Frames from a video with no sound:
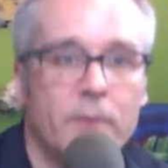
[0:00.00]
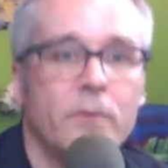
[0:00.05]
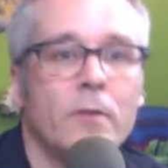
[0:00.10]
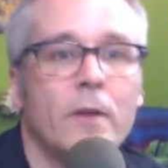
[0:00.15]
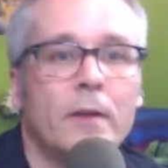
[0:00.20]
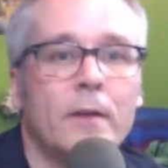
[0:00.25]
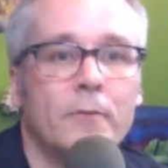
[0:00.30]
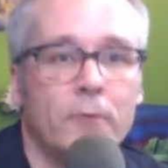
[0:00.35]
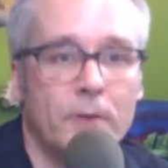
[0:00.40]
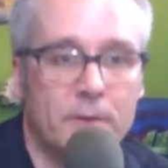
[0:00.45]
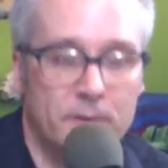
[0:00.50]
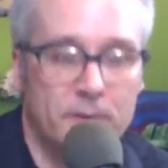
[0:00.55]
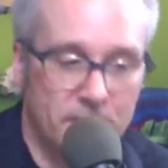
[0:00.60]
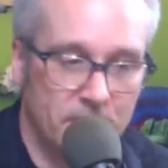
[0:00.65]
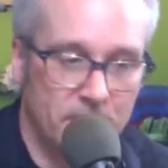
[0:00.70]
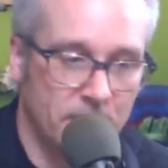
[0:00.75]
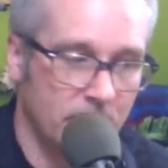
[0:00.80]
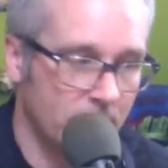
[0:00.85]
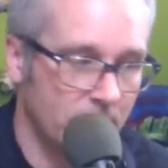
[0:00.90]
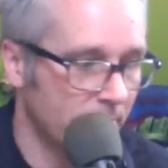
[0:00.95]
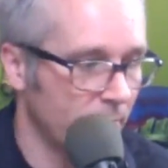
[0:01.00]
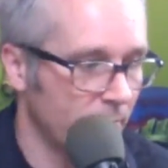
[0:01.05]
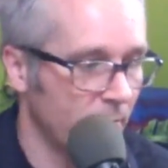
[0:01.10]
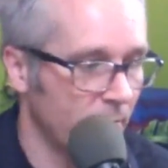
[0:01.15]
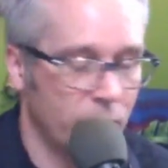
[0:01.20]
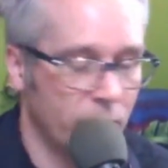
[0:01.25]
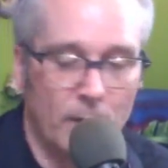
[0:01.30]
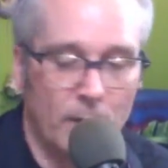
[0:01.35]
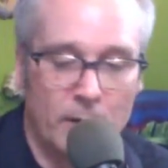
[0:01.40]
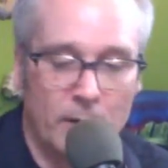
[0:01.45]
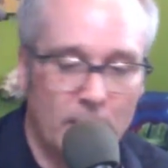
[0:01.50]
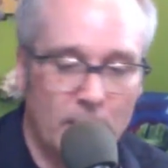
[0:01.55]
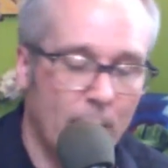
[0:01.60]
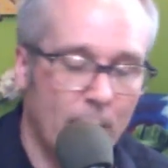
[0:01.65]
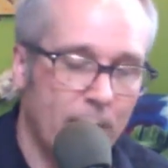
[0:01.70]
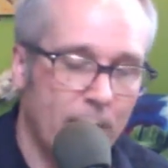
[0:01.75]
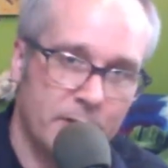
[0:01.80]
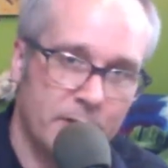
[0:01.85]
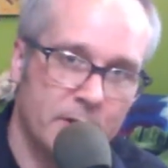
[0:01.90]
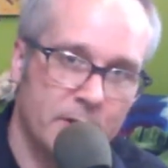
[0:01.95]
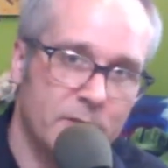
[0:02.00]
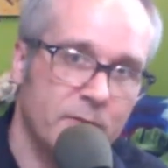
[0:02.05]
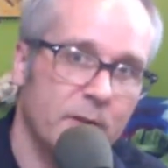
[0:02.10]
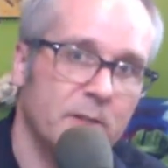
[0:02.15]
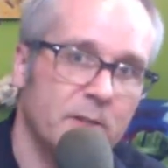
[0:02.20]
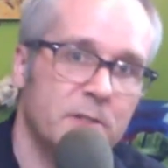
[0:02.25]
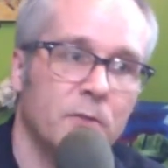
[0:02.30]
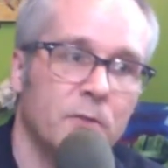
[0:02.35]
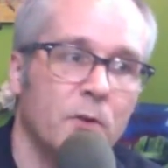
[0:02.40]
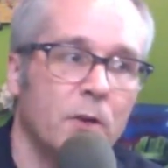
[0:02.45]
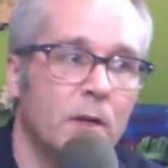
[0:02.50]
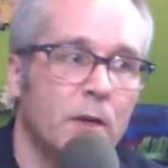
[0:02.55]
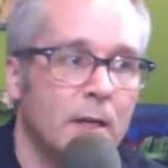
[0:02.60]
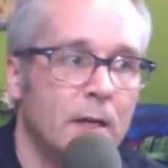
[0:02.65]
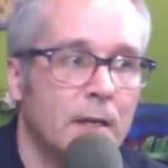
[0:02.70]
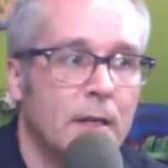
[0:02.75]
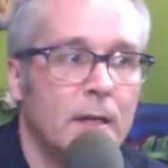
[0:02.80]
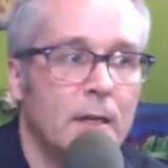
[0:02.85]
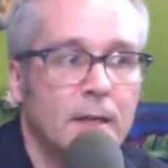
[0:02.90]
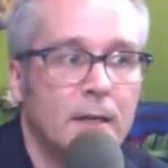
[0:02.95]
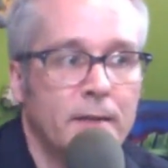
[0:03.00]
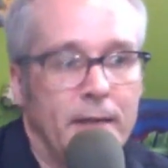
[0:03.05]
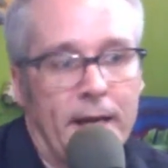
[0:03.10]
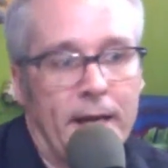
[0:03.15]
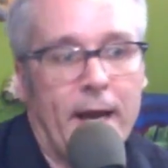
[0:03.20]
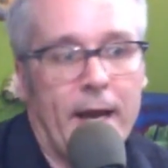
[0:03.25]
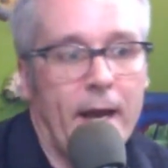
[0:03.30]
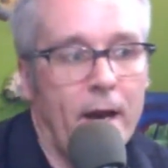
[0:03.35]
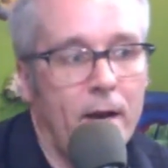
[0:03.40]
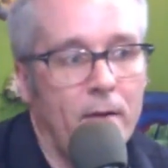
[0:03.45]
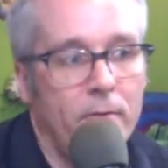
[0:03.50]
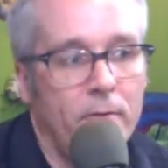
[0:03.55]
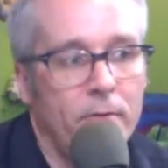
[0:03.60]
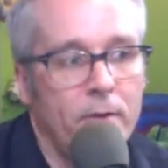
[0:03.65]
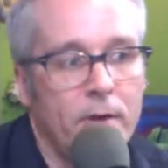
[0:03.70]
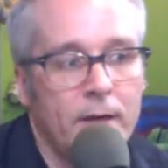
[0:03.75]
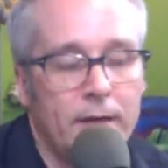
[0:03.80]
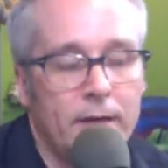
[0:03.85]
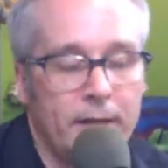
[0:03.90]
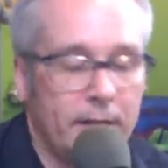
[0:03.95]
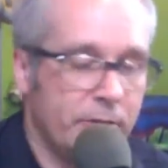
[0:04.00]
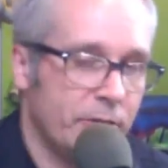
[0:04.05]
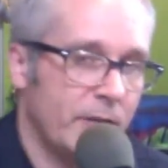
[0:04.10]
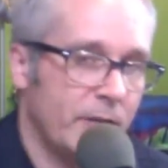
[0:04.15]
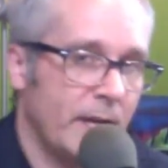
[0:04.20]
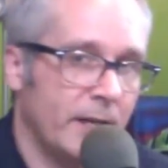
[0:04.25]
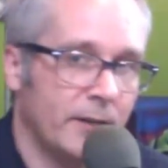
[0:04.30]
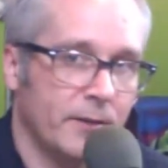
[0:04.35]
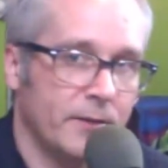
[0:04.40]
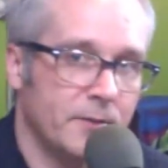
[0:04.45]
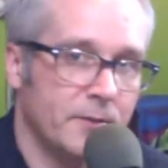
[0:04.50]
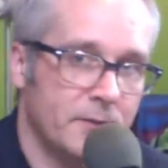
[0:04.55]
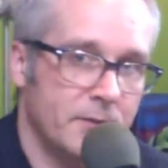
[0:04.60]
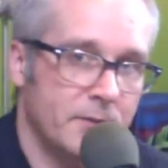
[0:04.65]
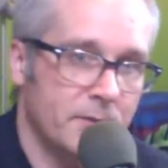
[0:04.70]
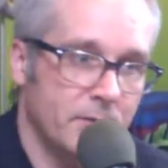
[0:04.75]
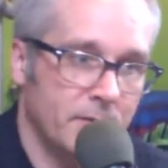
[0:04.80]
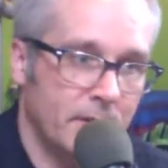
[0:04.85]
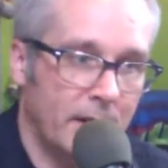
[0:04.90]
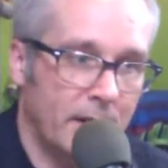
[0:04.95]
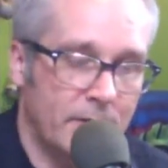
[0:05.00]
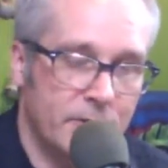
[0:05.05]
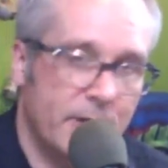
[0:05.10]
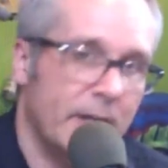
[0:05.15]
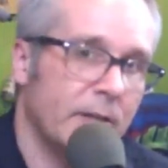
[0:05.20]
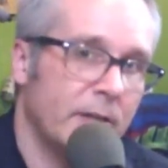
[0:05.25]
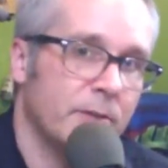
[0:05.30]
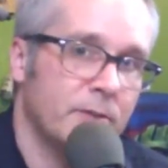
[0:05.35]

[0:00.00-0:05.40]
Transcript: So, like for instance, the Toronto Comics Arts Festival, they have an educators educators